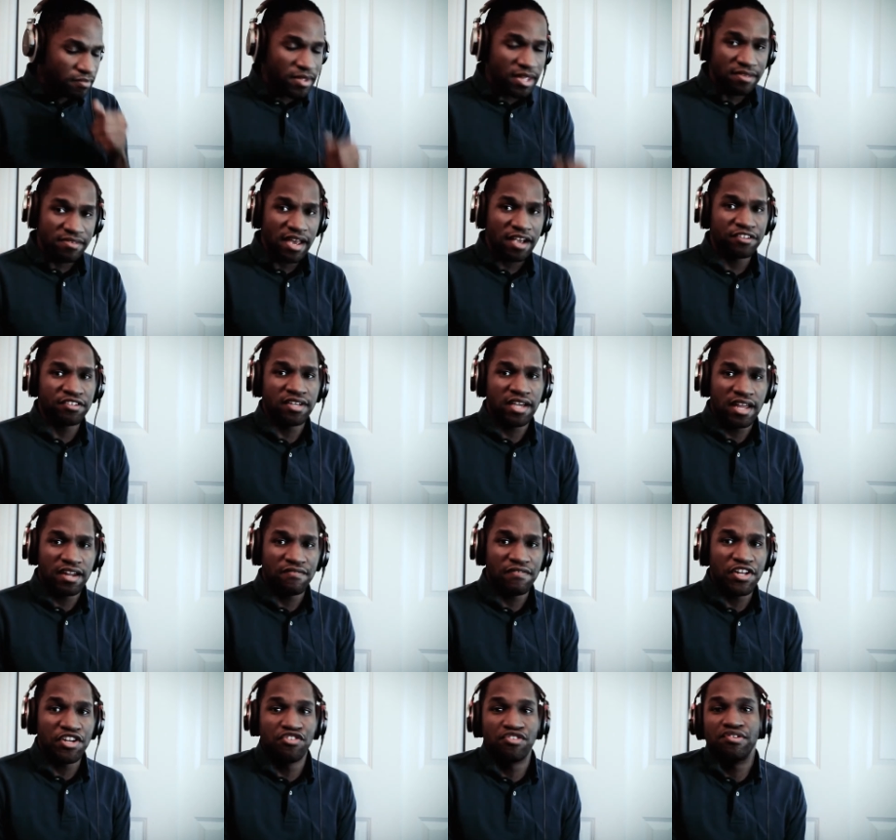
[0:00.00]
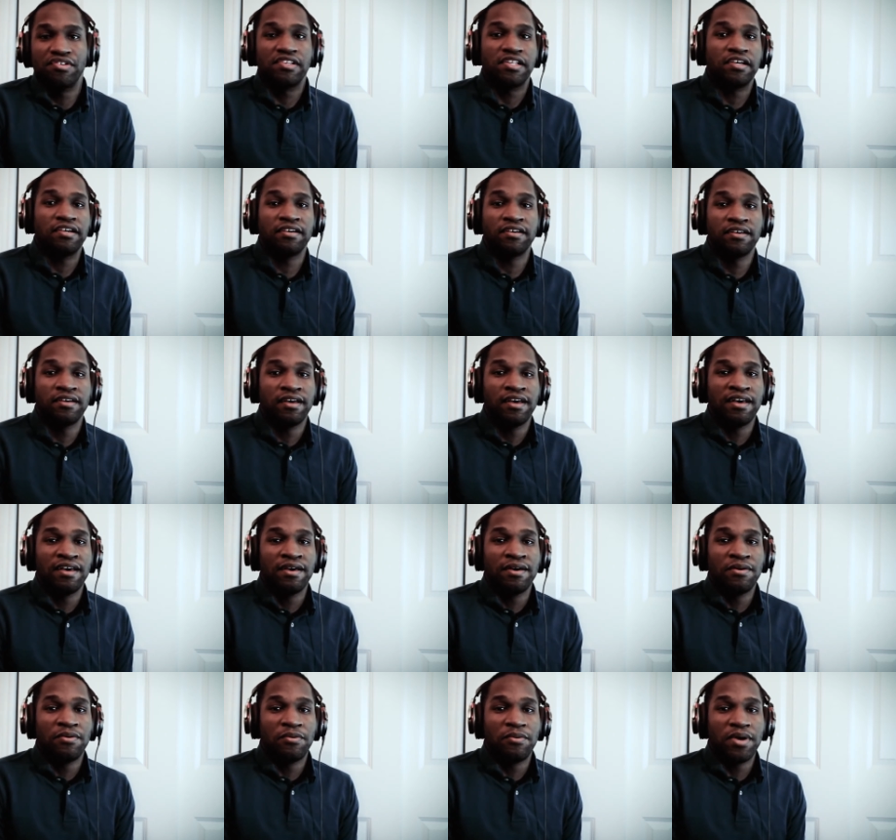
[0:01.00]
It's actually kind of interesting.
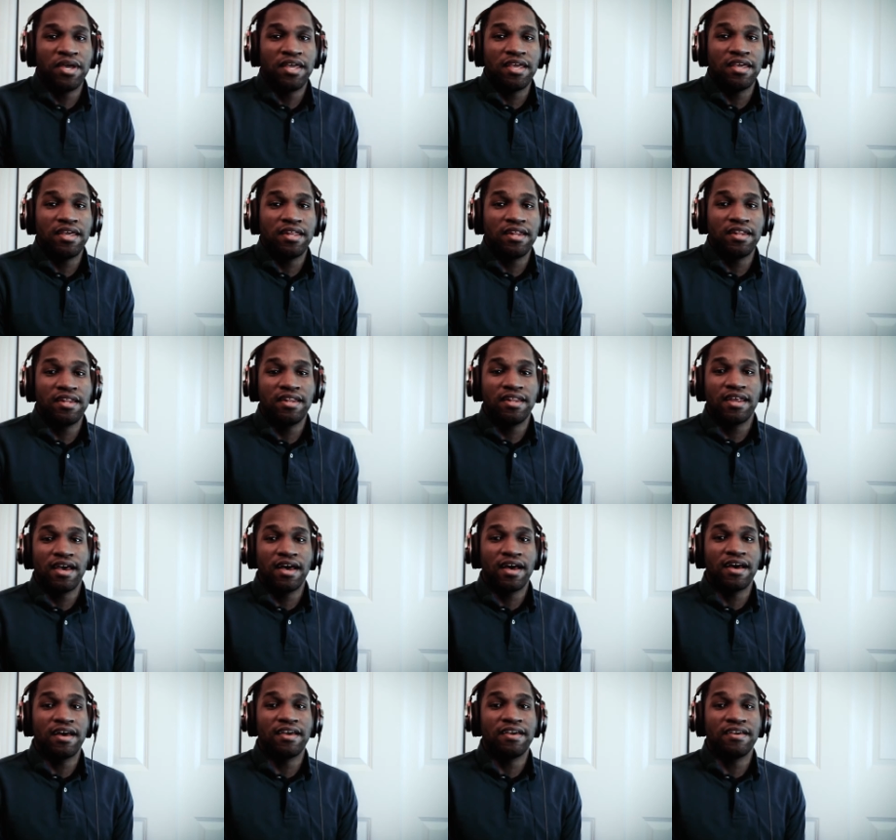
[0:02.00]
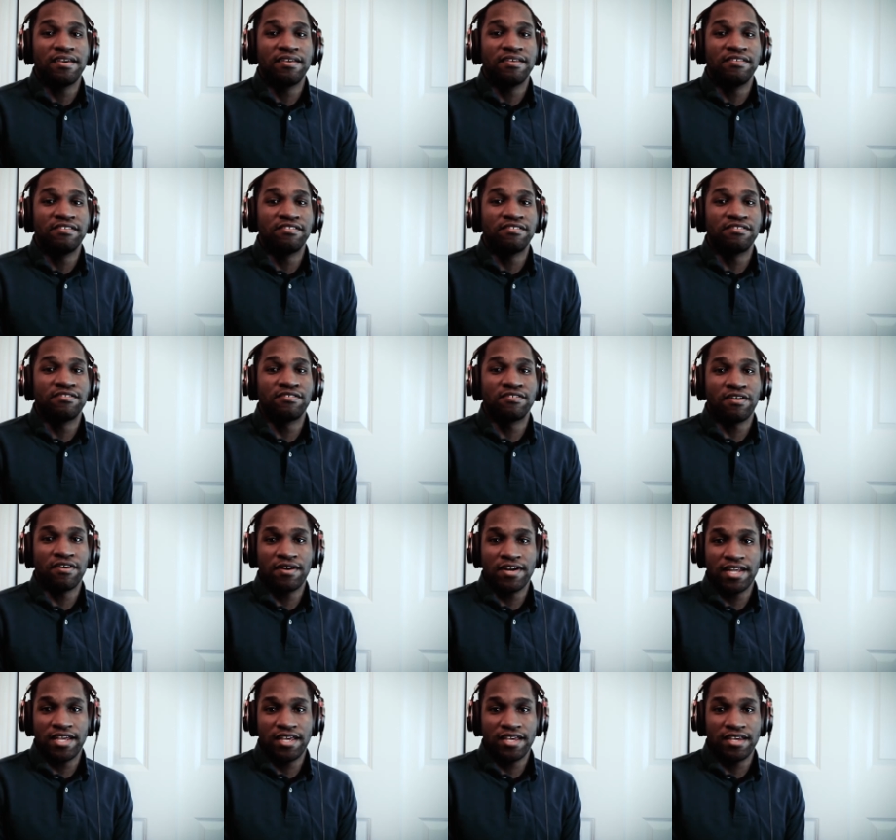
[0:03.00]
When I
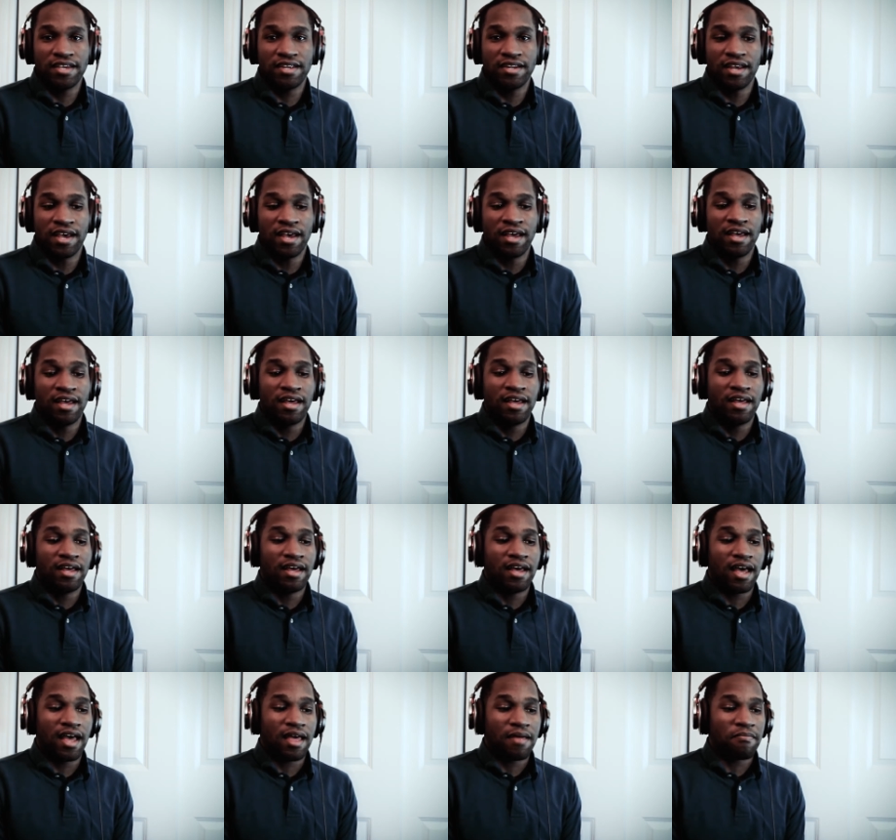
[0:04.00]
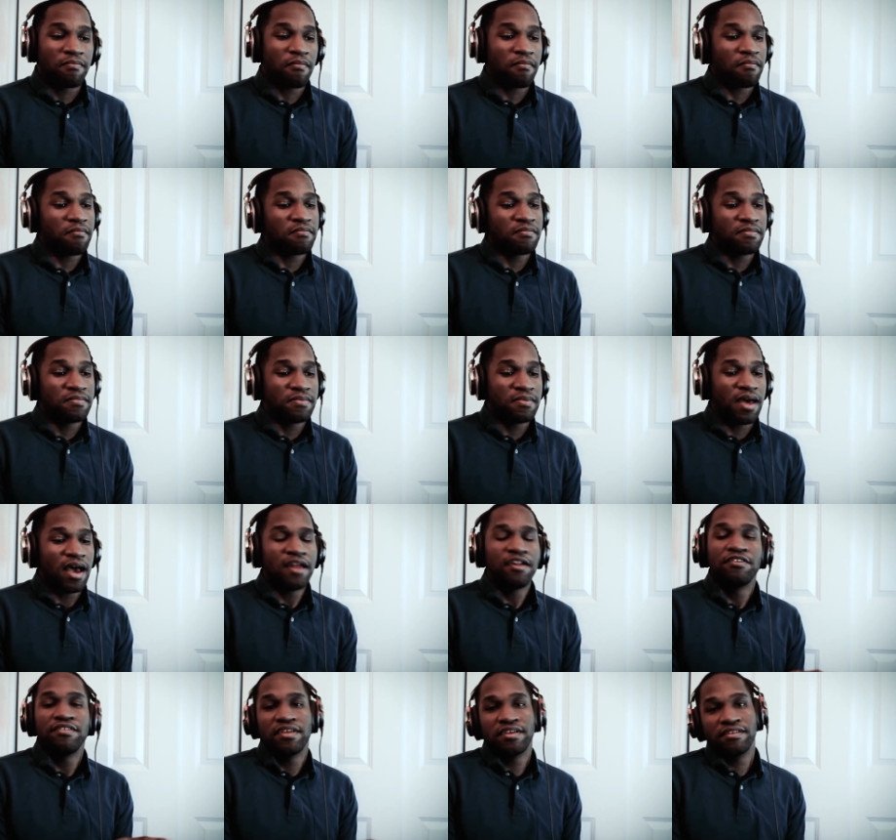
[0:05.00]
started, I
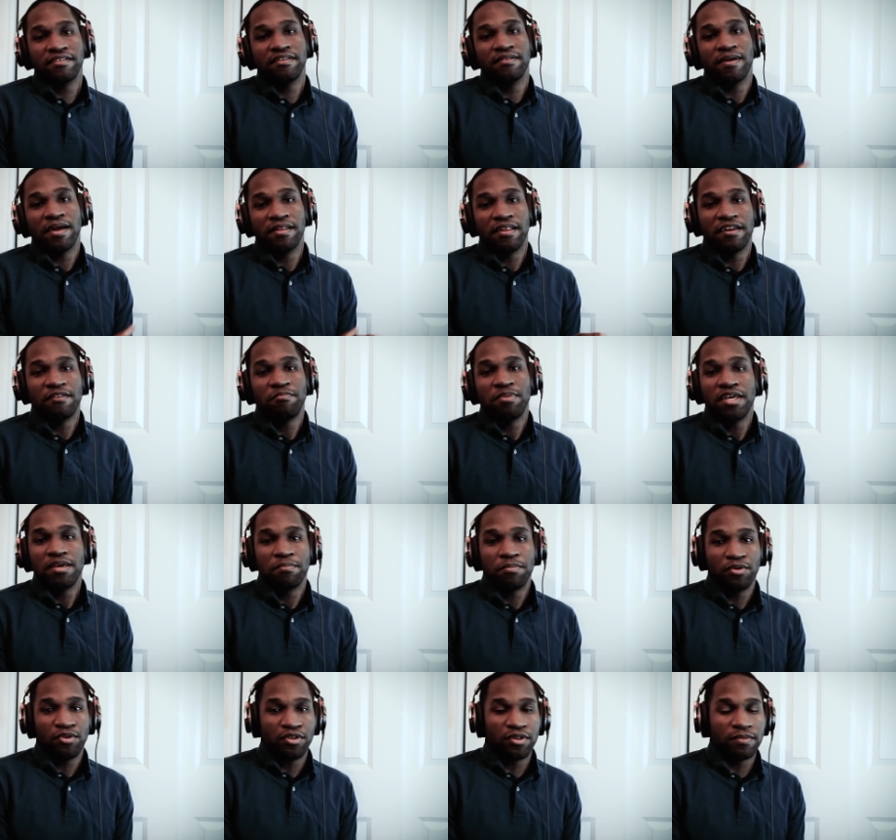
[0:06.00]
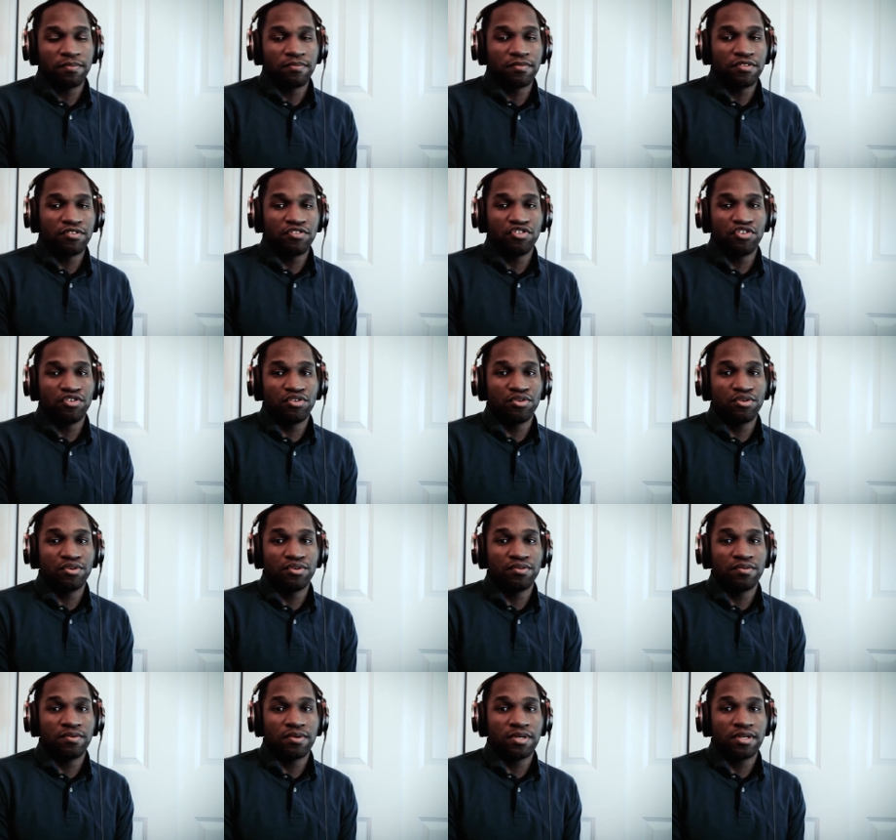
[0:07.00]
know that a lot of people do
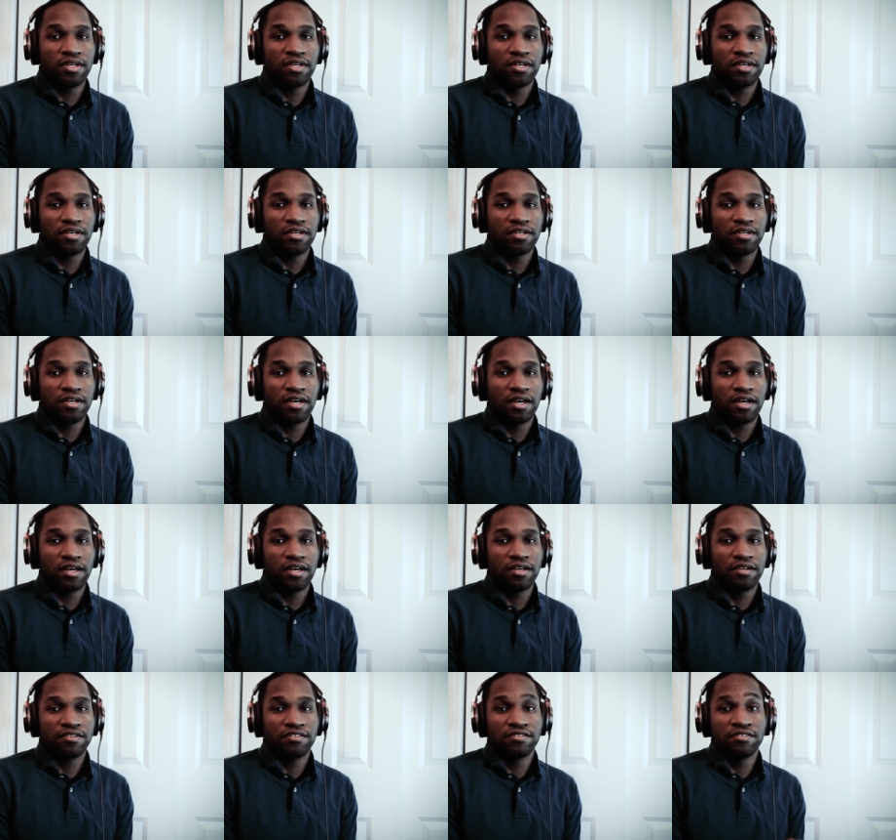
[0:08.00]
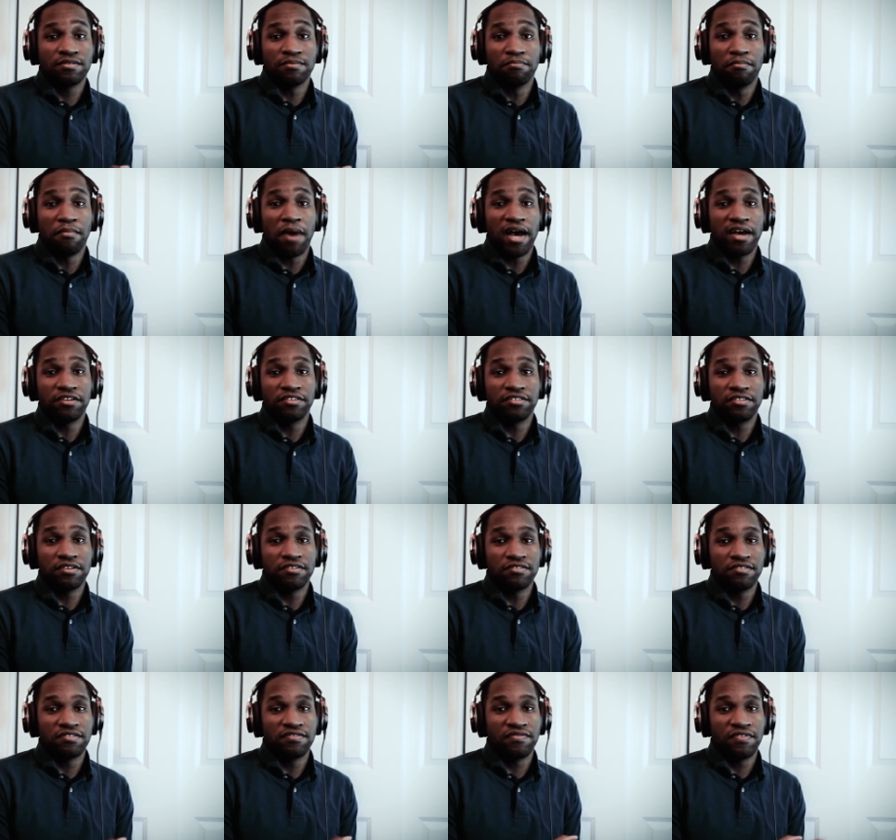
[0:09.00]

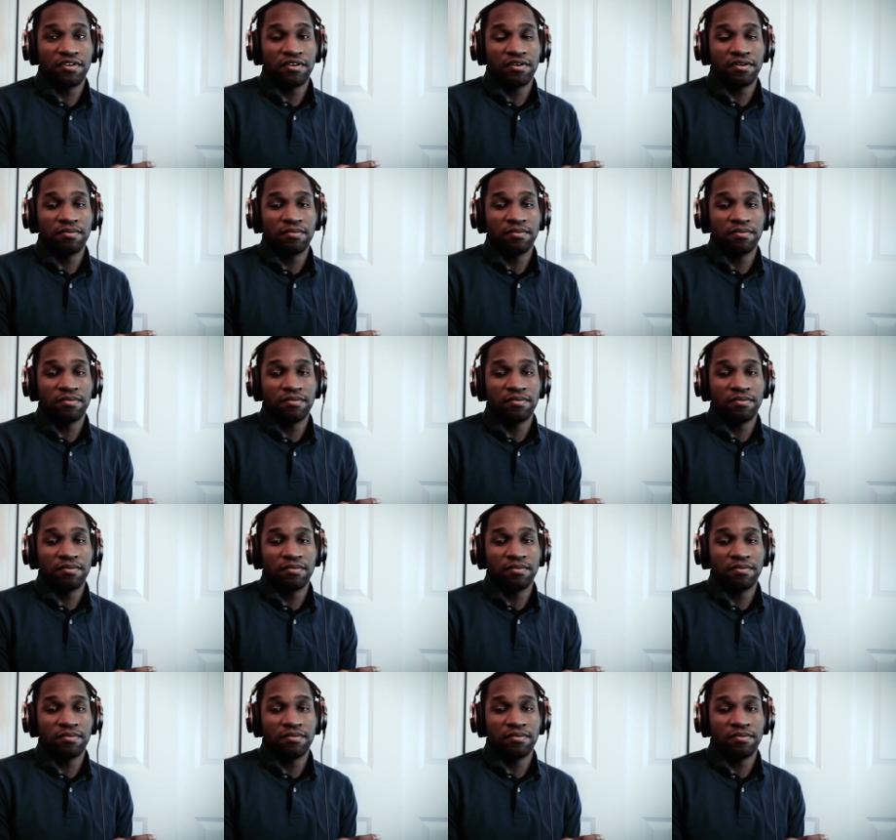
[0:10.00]
milestones for